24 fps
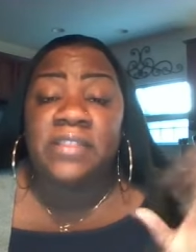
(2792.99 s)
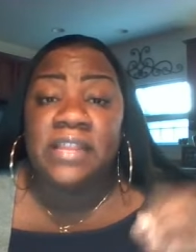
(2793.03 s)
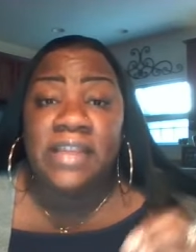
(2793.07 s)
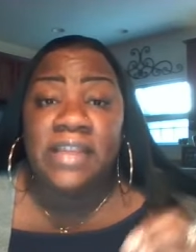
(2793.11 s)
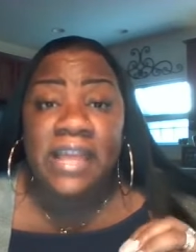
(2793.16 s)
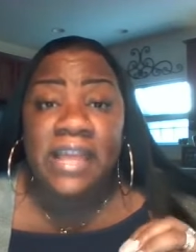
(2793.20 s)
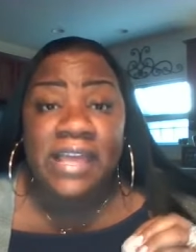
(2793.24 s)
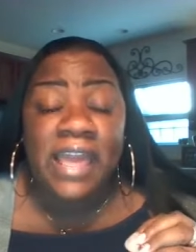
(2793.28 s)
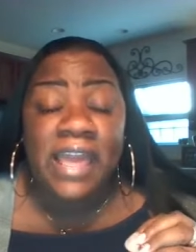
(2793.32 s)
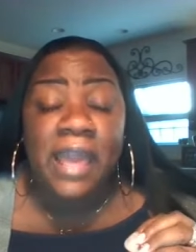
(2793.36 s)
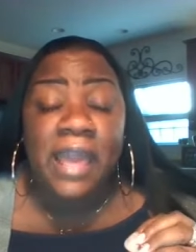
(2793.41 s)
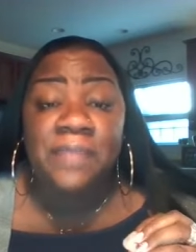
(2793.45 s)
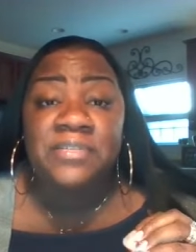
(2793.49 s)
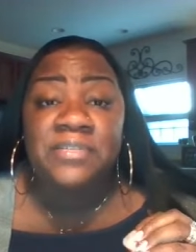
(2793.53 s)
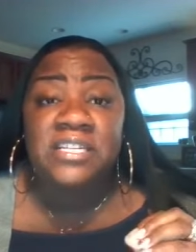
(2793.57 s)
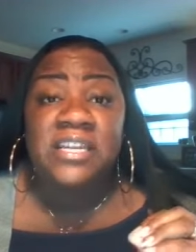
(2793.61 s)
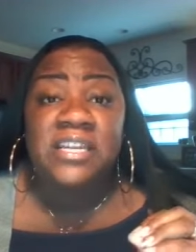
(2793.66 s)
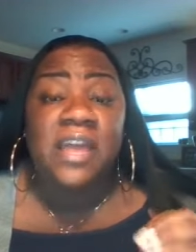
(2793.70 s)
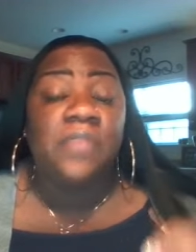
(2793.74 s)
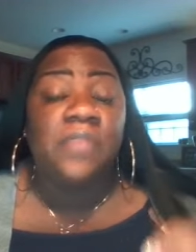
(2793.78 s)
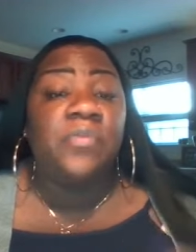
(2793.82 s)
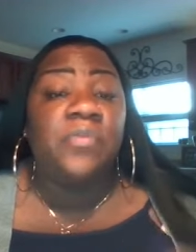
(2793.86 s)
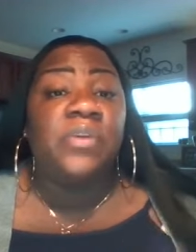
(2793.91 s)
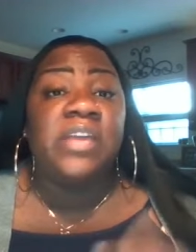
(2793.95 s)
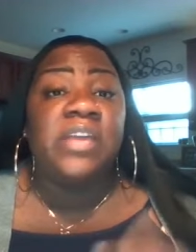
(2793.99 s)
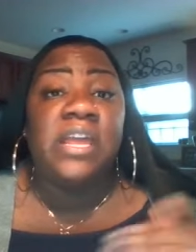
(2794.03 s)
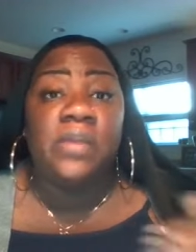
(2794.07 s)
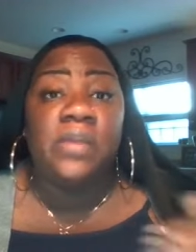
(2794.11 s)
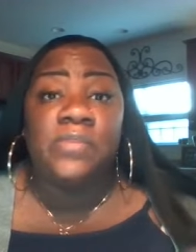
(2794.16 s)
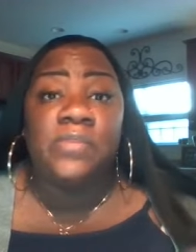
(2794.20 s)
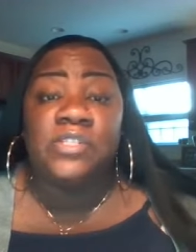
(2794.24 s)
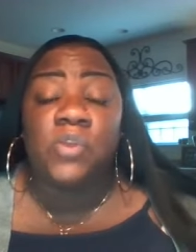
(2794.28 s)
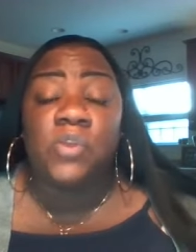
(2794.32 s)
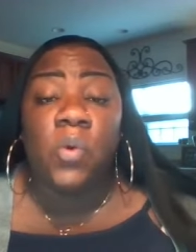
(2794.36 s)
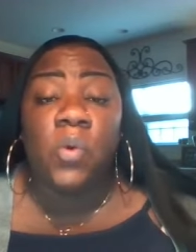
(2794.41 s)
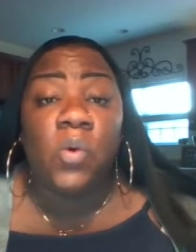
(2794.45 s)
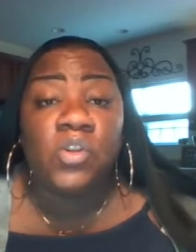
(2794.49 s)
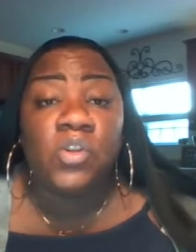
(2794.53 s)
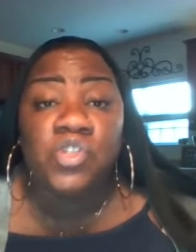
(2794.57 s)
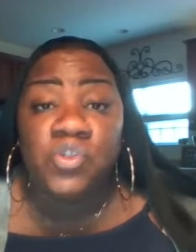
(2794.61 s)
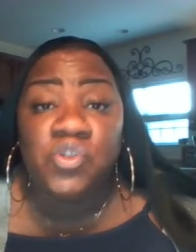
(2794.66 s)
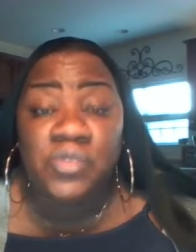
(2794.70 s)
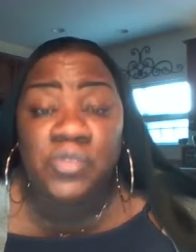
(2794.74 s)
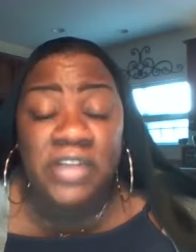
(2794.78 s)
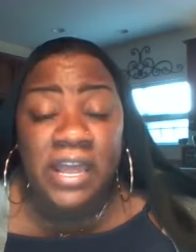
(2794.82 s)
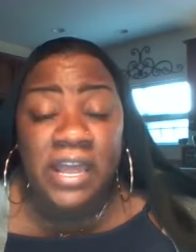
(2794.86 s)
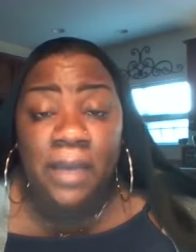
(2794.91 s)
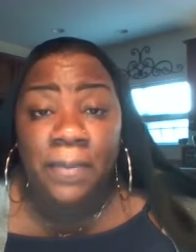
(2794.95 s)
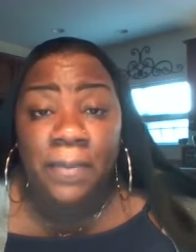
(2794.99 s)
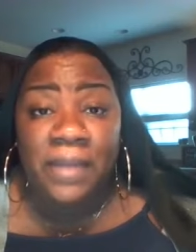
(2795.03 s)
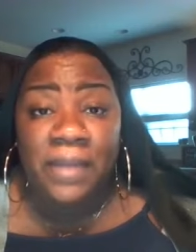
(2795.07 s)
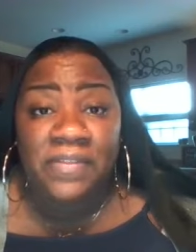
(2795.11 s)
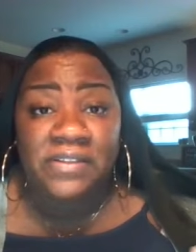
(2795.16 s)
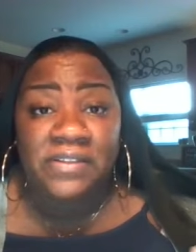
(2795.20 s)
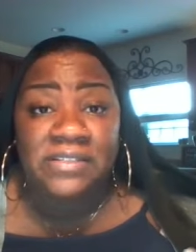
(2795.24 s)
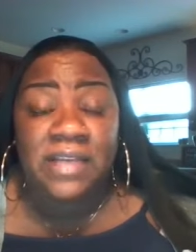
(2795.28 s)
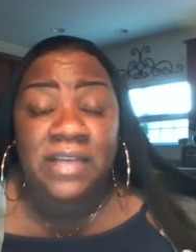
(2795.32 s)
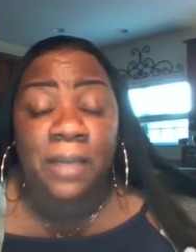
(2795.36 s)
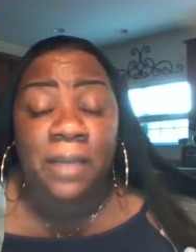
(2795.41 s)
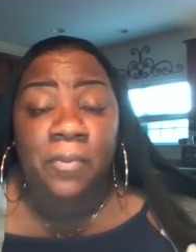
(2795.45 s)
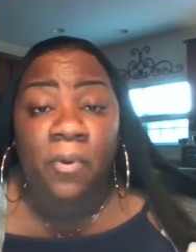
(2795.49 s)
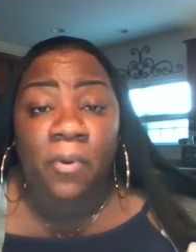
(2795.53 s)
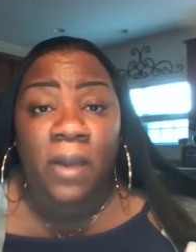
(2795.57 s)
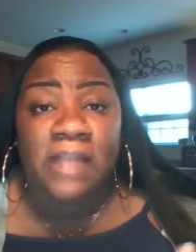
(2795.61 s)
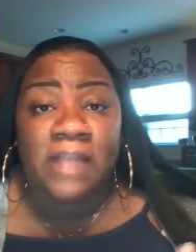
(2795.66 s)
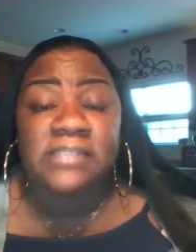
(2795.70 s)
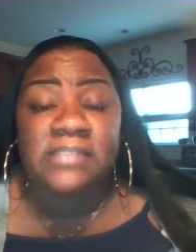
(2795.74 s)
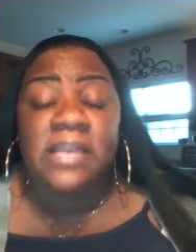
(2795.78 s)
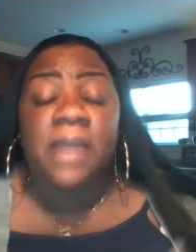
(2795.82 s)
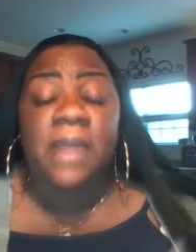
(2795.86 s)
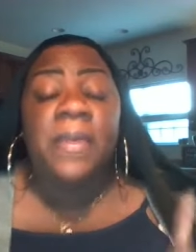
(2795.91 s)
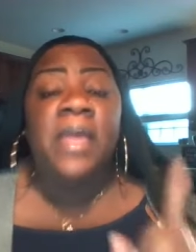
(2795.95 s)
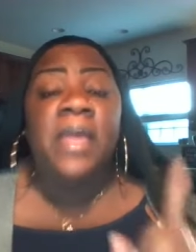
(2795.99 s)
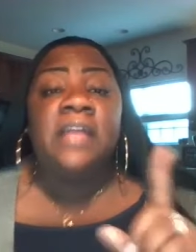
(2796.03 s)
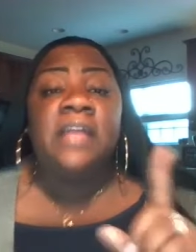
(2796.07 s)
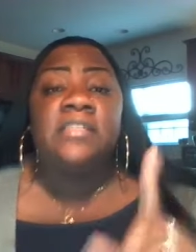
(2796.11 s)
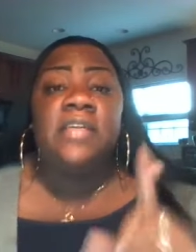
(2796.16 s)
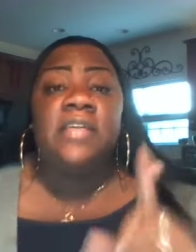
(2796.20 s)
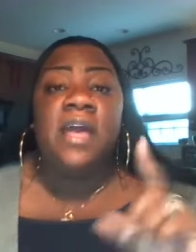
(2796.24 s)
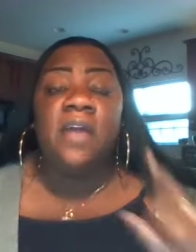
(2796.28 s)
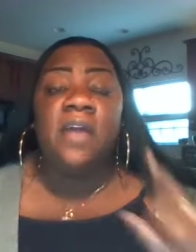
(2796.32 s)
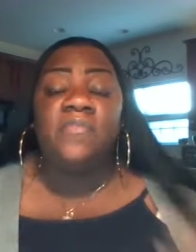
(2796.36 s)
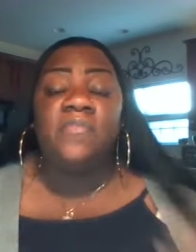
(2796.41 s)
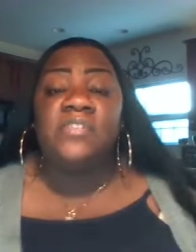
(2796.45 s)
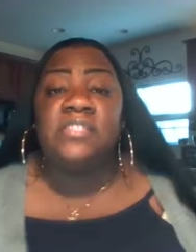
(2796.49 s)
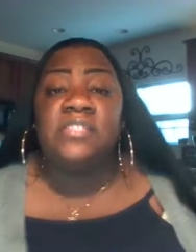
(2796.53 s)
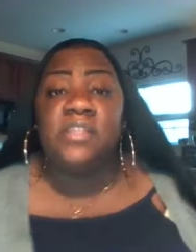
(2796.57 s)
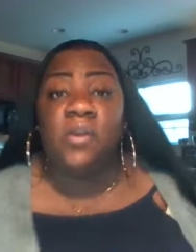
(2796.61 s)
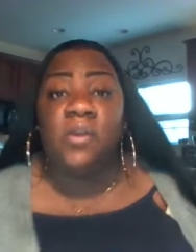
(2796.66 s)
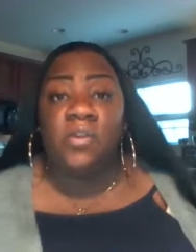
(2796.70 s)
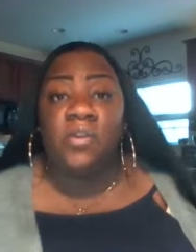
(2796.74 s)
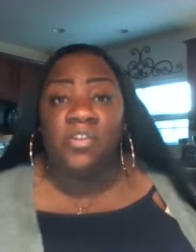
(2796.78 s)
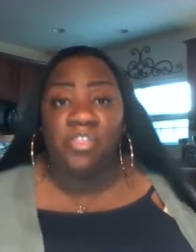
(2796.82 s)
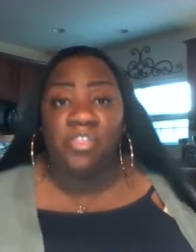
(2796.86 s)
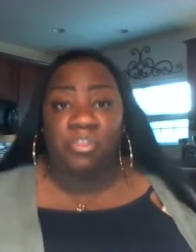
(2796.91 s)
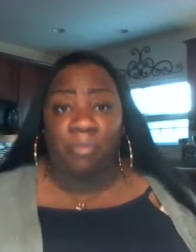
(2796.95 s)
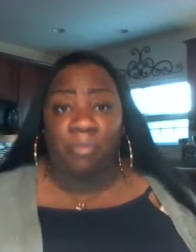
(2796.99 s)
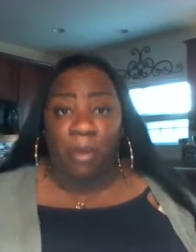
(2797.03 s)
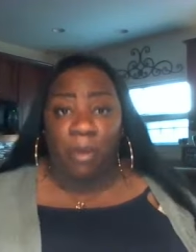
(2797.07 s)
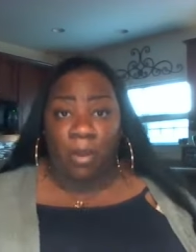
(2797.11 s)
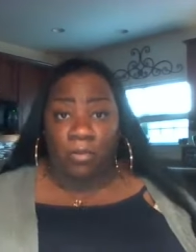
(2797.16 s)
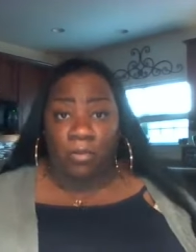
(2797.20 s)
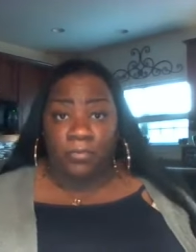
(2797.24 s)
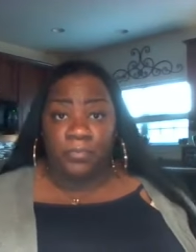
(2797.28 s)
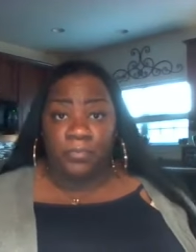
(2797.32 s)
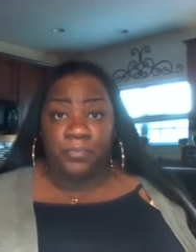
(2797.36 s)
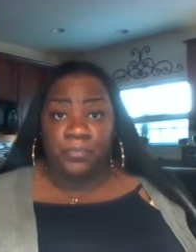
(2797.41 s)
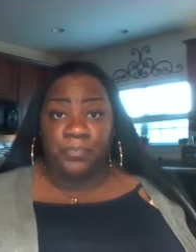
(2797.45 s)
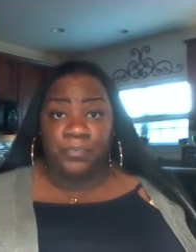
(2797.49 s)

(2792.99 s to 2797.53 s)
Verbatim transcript: Then they came together again. It was called Judea by the time Christ came to ever sit on the throne.